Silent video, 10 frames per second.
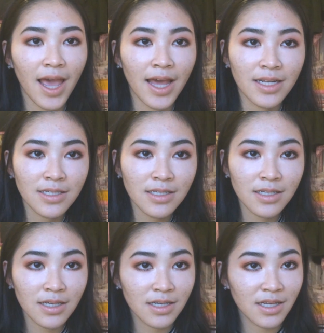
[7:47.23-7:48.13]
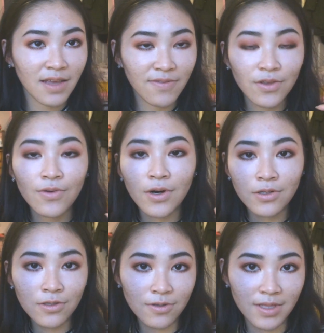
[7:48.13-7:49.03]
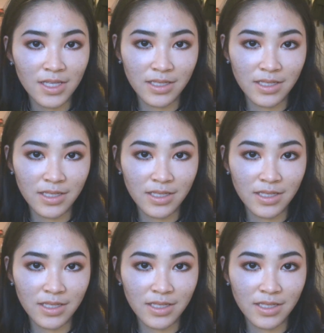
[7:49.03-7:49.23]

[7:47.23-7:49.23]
and if you are also in the